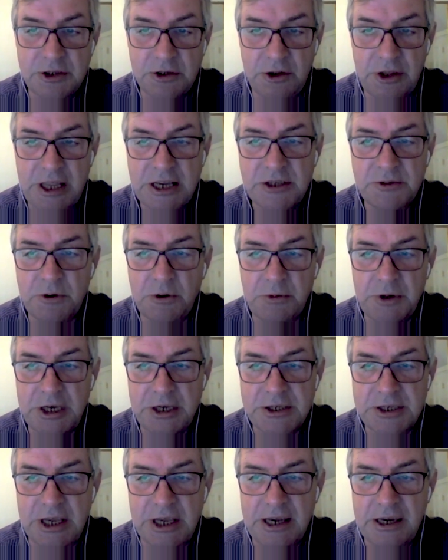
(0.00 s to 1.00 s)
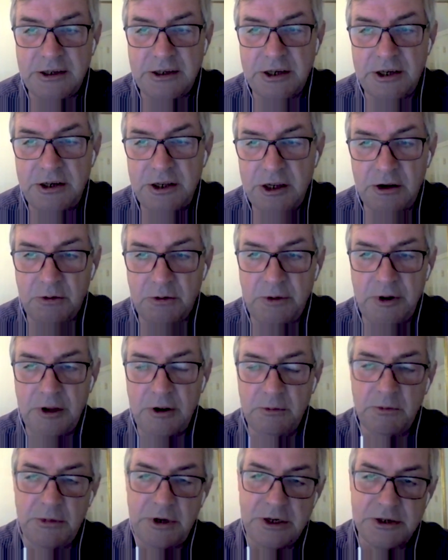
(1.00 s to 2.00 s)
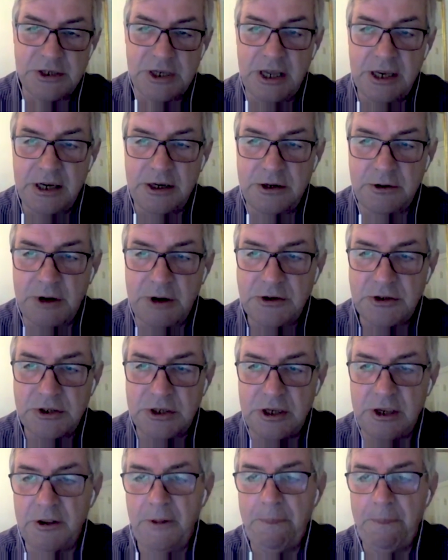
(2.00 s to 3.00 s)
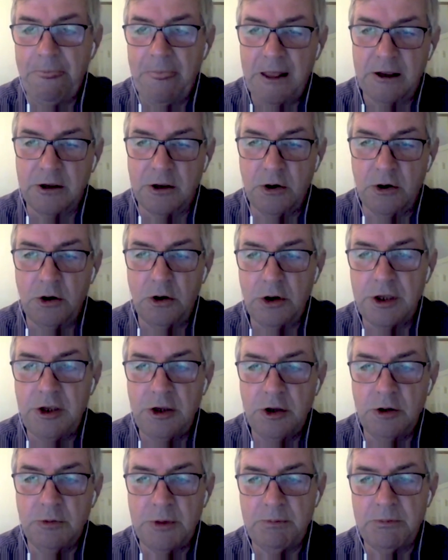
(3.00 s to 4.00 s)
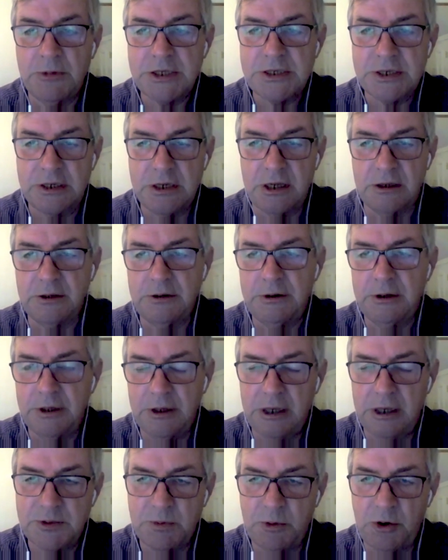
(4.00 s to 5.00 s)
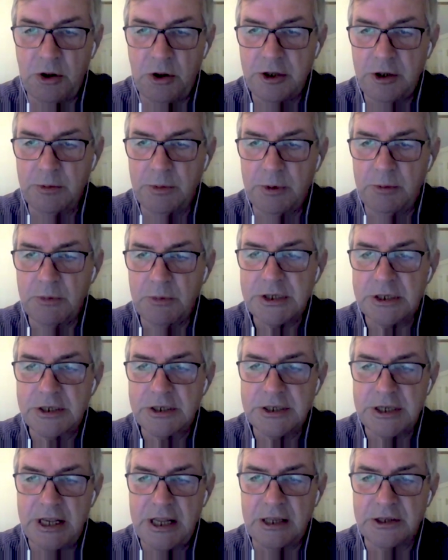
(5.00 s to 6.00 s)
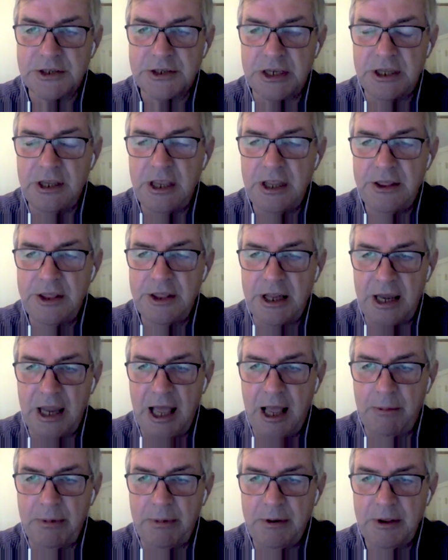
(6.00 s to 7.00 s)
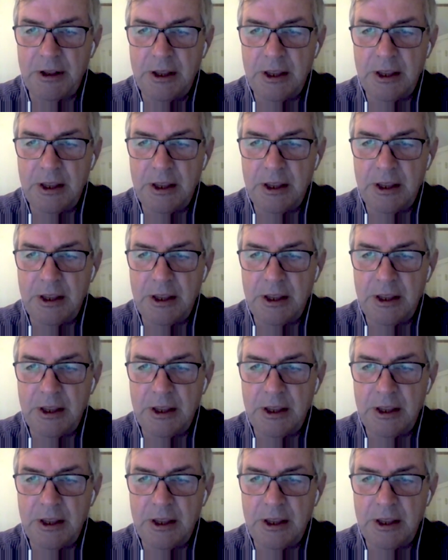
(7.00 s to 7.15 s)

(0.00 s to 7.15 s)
so that's what we decided to do. We decided to actually grow human muscle, small human muscle cells in the lab,